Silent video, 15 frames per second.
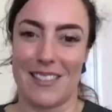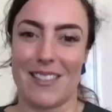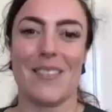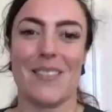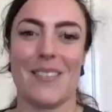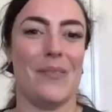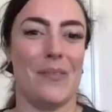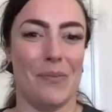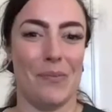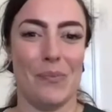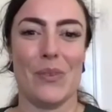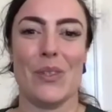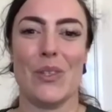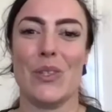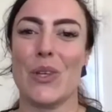colors,
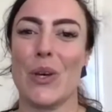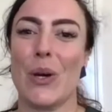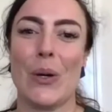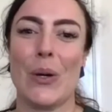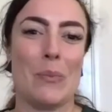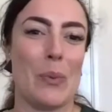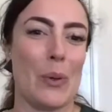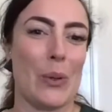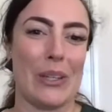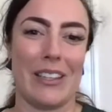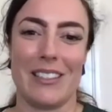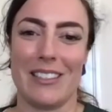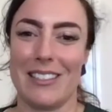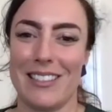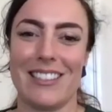um, everything I
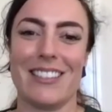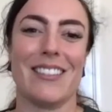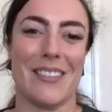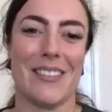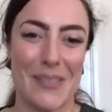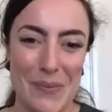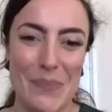need. I